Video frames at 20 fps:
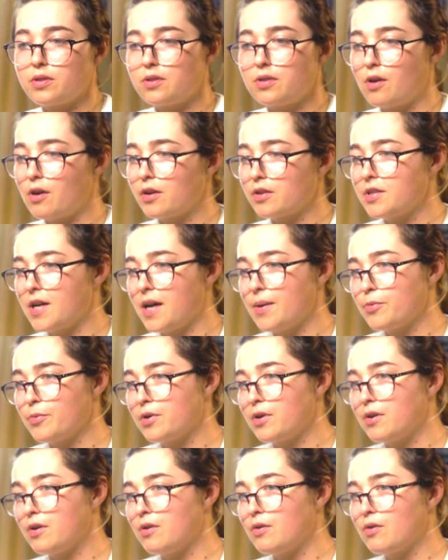a long time
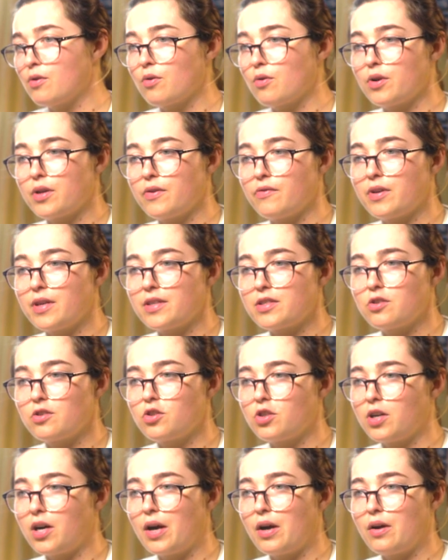ago, or even as a
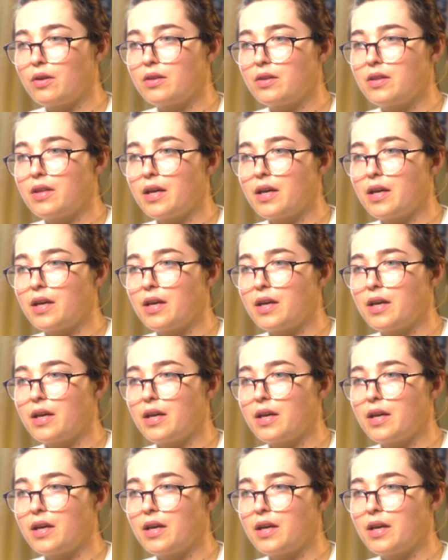child,